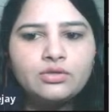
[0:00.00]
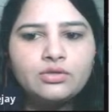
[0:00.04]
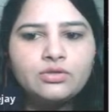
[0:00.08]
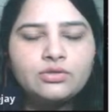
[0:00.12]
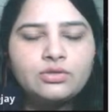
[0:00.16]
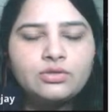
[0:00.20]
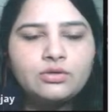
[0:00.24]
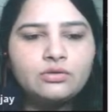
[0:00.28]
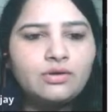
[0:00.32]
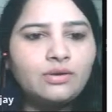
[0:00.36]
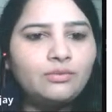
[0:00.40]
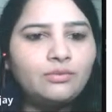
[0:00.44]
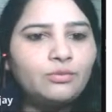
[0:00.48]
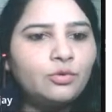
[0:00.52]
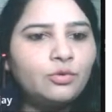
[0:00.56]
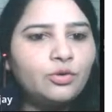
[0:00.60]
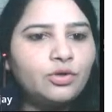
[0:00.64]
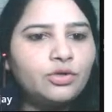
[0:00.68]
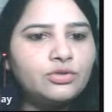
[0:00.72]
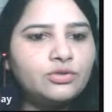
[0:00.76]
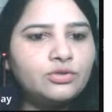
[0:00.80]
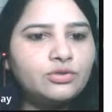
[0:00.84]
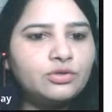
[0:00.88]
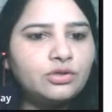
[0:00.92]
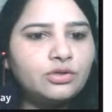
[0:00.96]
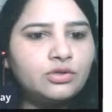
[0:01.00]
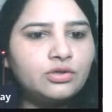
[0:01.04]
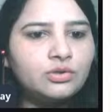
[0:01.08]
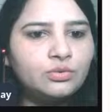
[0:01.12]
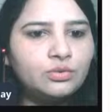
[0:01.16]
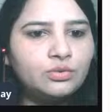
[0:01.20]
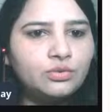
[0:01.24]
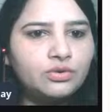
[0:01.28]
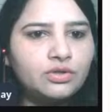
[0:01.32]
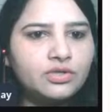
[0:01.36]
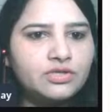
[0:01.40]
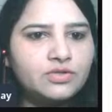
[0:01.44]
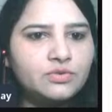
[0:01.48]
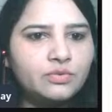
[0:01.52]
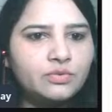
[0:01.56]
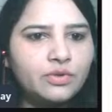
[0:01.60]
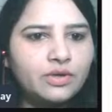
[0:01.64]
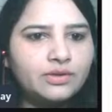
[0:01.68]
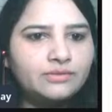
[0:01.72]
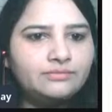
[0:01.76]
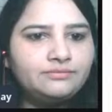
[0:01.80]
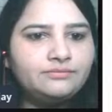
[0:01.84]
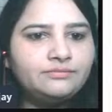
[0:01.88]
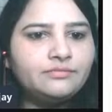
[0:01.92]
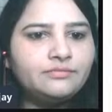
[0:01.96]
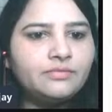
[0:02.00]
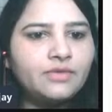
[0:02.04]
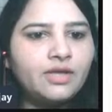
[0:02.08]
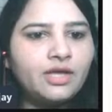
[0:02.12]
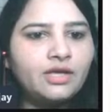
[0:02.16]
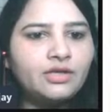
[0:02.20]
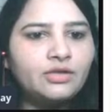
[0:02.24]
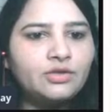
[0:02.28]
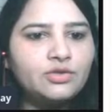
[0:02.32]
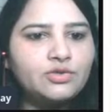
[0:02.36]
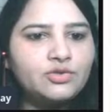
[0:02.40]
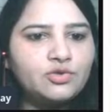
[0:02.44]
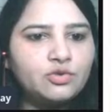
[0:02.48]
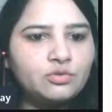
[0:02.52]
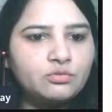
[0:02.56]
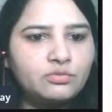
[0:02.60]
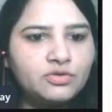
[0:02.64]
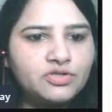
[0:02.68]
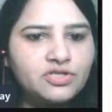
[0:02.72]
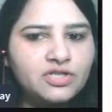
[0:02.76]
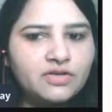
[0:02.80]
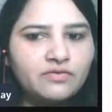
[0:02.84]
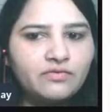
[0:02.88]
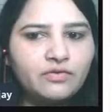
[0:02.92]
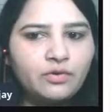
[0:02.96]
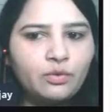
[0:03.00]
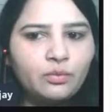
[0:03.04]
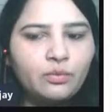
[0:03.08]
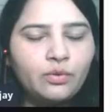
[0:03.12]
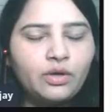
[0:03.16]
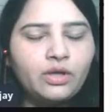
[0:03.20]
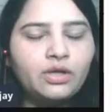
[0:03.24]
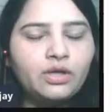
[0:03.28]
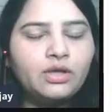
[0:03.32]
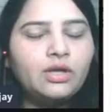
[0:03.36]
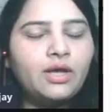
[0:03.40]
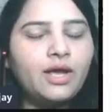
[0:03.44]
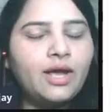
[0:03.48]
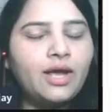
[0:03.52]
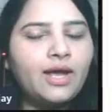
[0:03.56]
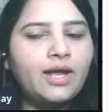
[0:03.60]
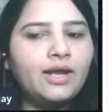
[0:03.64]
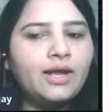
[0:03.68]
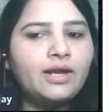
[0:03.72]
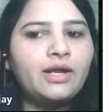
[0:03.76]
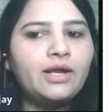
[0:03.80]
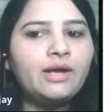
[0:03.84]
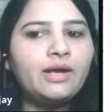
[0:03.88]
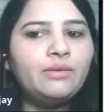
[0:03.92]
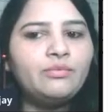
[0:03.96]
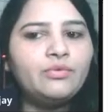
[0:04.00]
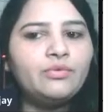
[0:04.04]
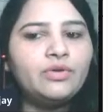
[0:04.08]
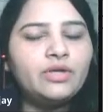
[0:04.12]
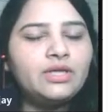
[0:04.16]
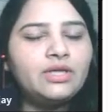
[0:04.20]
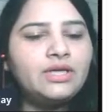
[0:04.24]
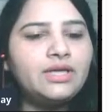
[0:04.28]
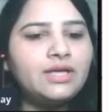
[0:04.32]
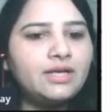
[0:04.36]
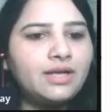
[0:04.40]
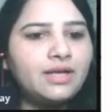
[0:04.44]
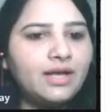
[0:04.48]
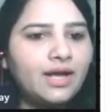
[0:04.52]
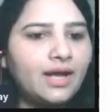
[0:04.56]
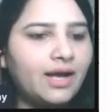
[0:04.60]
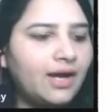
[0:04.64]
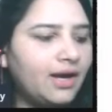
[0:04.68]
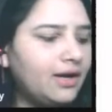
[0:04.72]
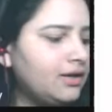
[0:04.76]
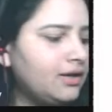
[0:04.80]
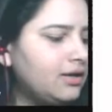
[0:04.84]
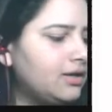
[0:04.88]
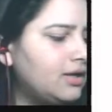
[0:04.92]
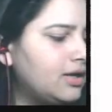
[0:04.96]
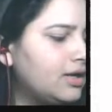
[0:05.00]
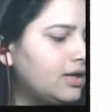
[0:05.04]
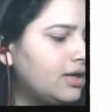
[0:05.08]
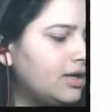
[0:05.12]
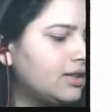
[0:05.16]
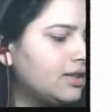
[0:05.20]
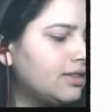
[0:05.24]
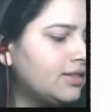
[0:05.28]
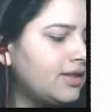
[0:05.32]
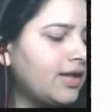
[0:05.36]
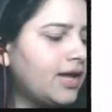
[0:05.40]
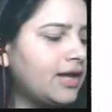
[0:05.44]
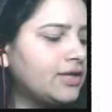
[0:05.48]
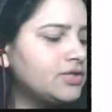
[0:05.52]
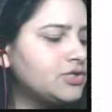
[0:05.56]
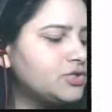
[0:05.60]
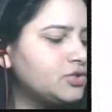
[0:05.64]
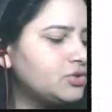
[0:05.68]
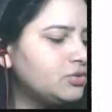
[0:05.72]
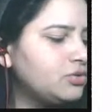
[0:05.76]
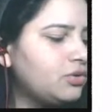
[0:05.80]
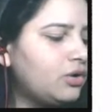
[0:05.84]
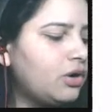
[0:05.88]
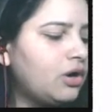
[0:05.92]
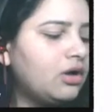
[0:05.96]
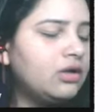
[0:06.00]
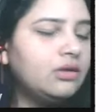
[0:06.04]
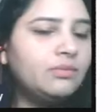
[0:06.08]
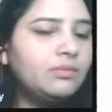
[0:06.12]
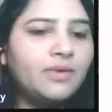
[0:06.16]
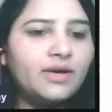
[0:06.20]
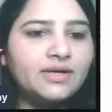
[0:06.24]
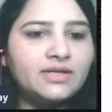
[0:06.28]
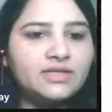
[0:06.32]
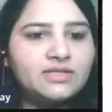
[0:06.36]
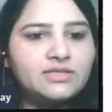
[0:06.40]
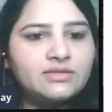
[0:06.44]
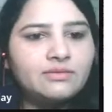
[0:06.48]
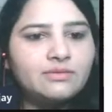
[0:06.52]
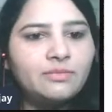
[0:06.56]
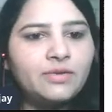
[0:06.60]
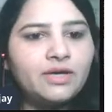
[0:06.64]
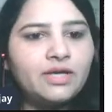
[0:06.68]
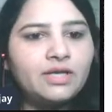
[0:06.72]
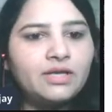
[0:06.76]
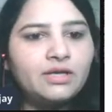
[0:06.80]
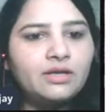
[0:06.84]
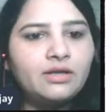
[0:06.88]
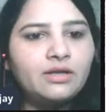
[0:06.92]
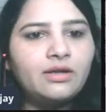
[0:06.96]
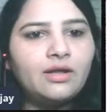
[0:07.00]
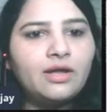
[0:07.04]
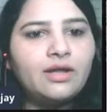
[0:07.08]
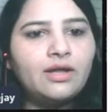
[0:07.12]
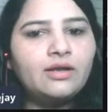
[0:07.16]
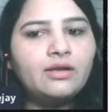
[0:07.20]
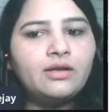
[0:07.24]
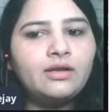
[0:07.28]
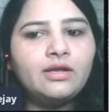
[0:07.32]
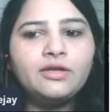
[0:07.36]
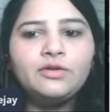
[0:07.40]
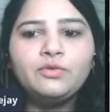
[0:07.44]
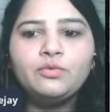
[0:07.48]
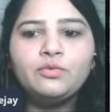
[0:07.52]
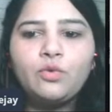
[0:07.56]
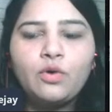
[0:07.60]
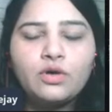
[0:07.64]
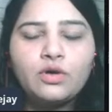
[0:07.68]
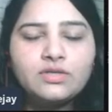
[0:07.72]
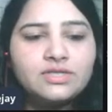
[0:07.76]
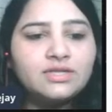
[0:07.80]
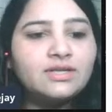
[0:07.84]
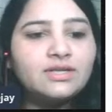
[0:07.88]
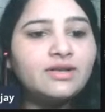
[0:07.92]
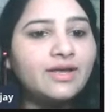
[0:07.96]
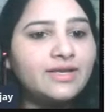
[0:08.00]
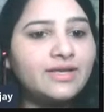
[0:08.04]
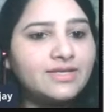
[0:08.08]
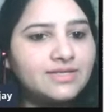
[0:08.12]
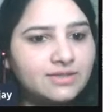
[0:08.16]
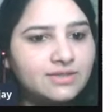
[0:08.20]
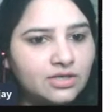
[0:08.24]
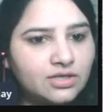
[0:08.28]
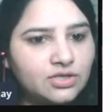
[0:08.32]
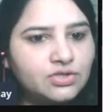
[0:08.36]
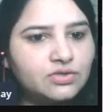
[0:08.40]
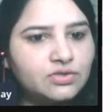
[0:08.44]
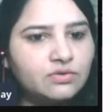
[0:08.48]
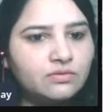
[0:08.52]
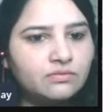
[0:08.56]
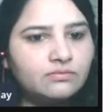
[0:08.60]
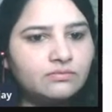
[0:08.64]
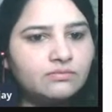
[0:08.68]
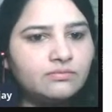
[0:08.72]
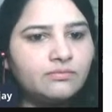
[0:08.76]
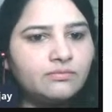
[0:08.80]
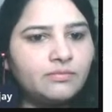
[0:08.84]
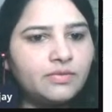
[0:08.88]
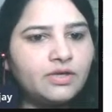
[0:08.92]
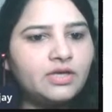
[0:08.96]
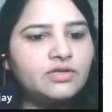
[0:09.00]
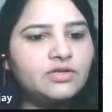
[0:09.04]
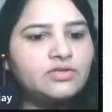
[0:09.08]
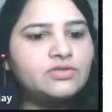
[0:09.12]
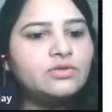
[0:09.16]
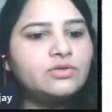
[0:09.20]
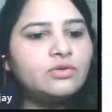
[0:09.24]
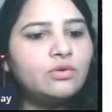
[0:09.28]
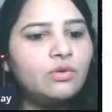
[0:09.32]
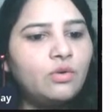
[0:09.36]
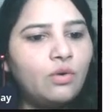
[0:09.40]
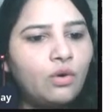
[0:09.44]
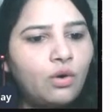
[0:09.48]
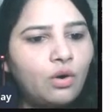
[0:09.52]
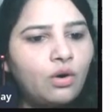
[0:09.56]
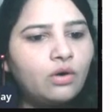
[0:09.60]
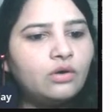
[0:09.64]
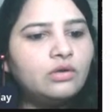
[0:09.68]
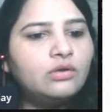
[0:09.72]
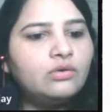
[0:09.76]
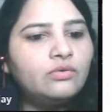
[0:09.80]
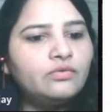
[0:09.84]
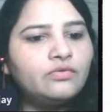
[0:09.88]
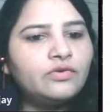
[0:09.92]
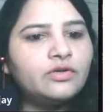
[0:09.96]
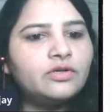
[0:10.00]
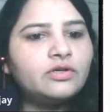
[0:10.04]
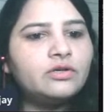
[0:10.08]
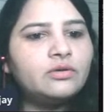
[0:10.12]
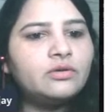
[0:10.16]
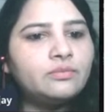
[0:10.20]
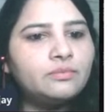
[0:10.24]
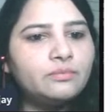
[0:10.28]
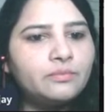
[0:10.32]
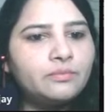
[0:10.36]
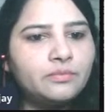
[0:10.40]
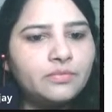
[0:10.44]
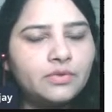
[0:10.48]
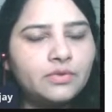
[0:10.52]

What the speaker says: So I'm going to conclude this one. Thank you so much, everyone. And I'm really glad that you all participated, and it was a nice session because you all were